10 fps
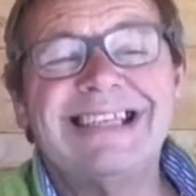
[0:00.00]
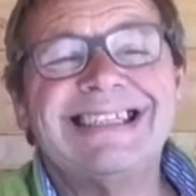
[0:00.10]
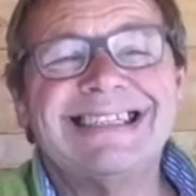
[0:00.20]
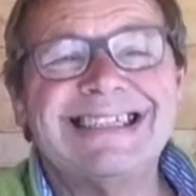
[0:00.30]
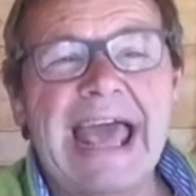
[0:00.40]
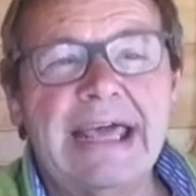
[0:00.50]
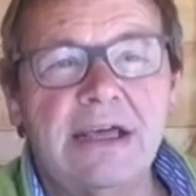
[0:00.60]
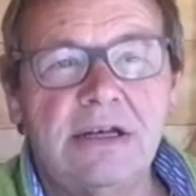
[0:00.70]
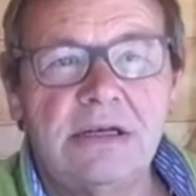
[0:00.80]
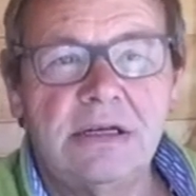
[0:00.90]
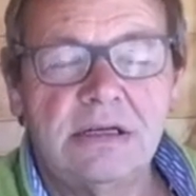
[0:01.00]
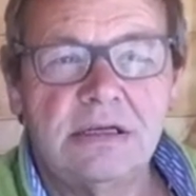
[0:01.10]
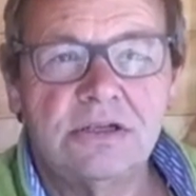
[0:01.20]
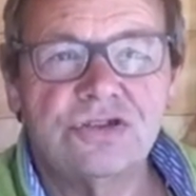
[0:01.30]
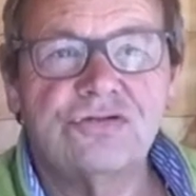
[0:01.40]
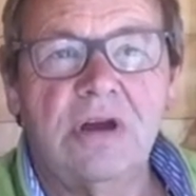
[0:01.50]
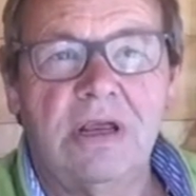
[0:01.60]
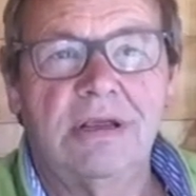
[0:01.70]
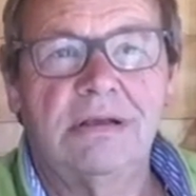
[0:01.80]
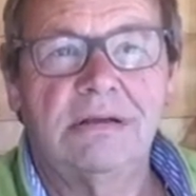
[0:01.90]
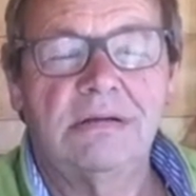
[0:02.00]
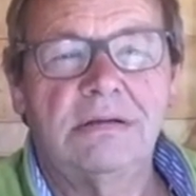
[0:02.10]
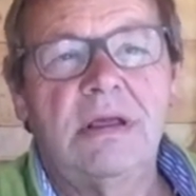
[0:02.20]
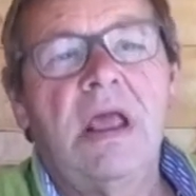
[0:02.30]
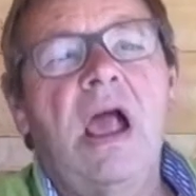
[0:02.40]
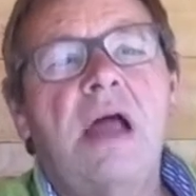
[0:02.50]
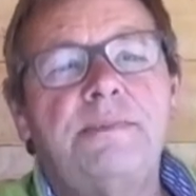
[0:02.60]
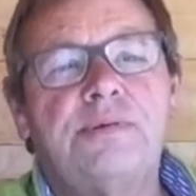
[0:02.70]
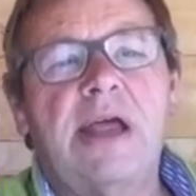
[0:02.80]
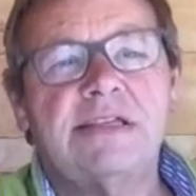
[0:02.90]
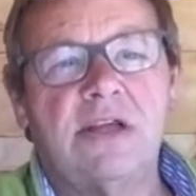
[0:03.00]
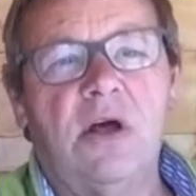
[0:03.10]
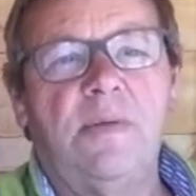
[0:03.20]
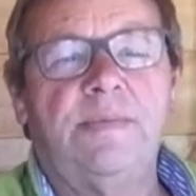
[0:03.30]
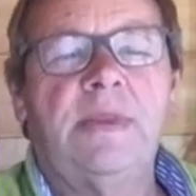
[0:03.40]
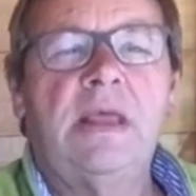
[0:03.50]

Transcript: second string, and press on.